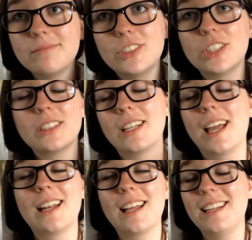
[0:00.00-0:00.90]
Just
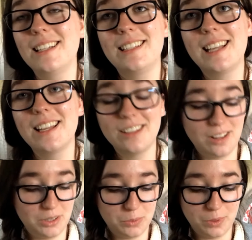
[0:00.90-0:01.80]
again, I needed
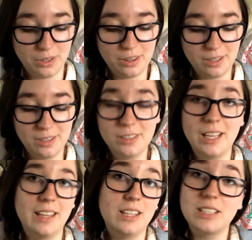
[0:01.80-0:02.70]
$10 worth.
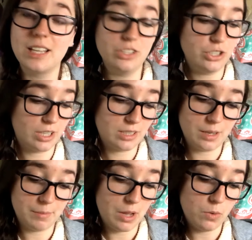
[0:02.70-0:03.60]
And this had just
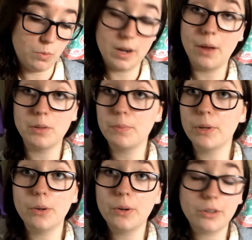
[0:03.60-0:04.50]
come out when I was
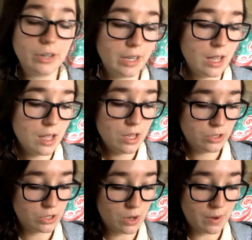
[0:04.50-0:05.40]
pre-ordering,
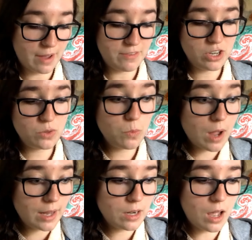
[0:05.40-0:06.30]
so I figured
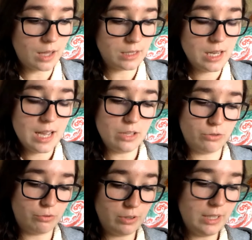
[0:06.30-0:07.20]
why not? It's a
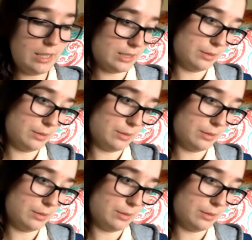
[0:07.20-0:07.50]
really